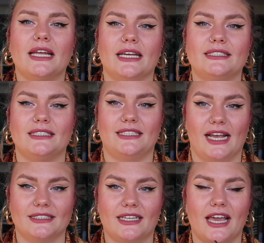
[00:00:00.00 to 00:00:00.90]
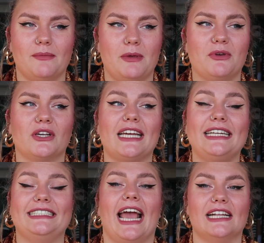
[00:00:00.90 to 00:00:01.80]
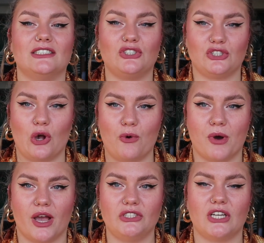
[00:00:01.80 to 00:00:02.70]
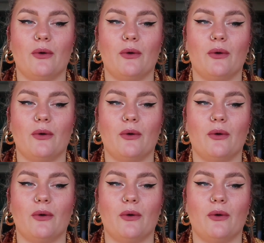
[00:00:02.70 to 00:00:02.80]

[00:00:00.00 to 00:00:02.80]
That's a dance academy, because I danced so much.